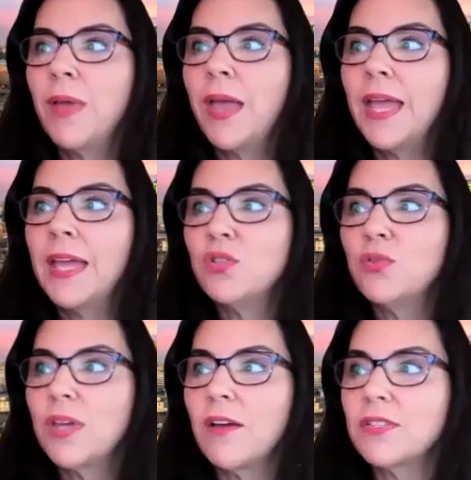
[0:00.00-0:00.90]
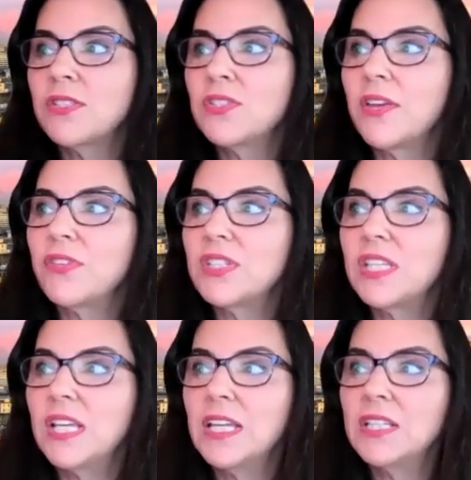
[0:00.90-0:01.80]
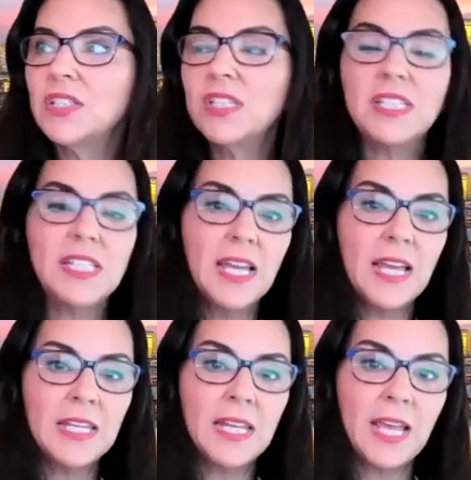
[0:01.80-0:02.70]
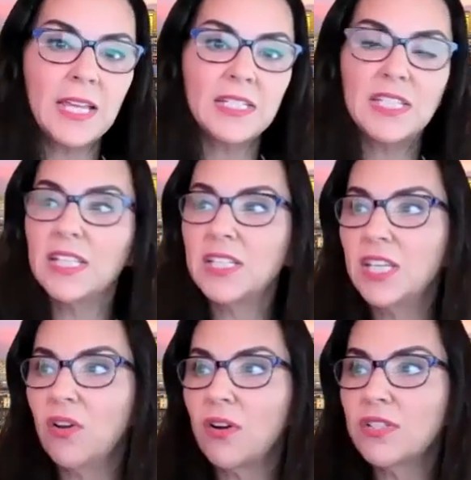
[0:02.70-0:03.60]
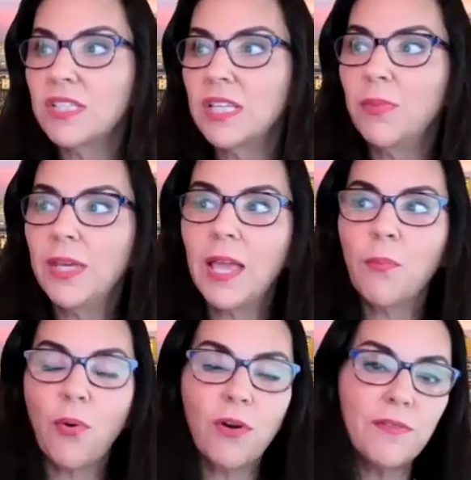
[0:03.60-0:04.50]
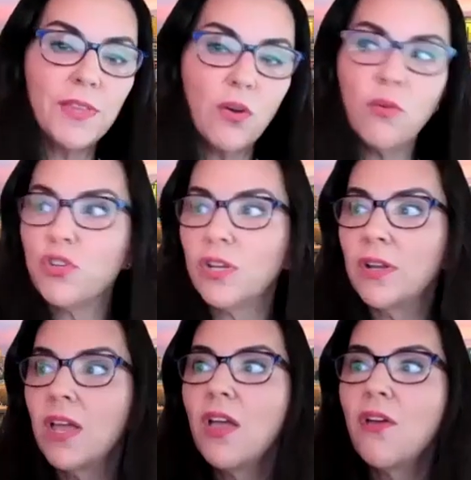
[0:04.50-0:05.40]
May 2017, CTN and to the TRC became part of the OCHIN